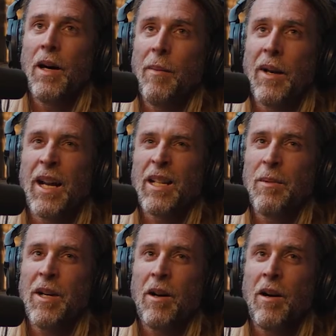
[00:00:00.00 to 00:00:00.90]
It allows
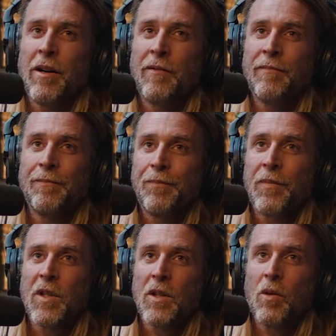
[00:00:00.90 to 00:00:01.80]
me to kind of
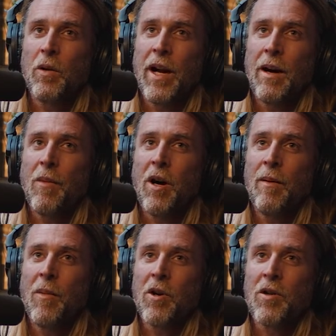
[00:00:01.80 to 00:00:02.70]
sort out my
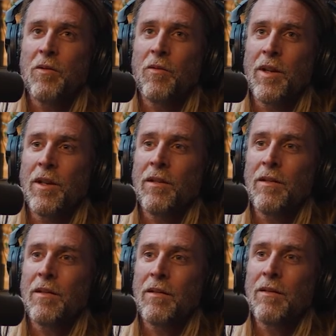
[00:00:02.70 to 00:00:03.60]
emotional things